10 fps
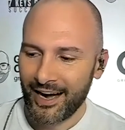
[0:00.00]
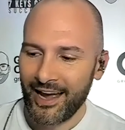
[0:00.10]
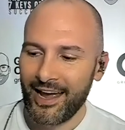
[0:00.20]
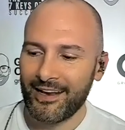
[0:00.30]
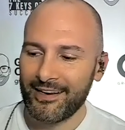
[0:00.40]

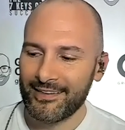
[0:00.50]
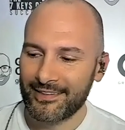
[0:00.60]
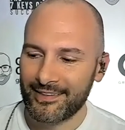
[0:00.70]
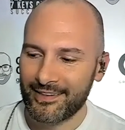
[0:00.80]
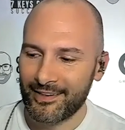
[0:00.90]
And
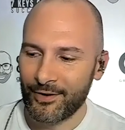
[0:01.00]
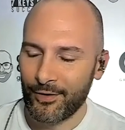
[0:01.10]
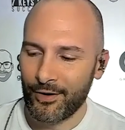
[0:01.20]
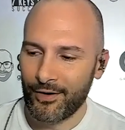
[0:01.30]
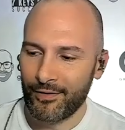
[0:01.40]

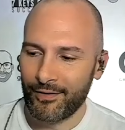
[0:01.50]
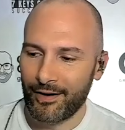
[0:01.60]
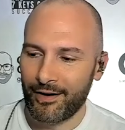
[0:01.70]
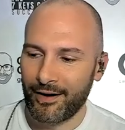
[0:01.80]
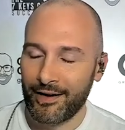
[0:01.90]

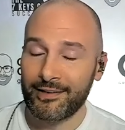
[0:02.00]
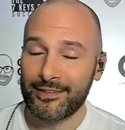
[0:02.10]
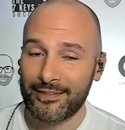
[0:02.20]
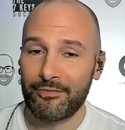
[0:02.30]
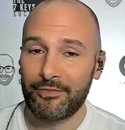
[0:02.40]
I had a
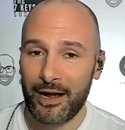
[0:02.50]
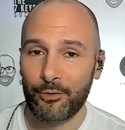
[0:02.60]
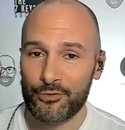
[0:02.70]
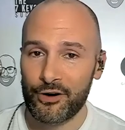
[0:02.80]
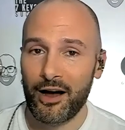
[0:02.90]

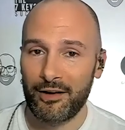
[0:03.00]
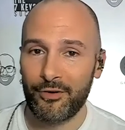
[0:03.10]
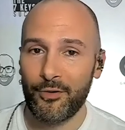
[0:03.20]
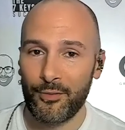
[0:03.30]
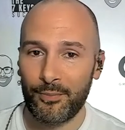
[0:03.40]
7-hour drive home.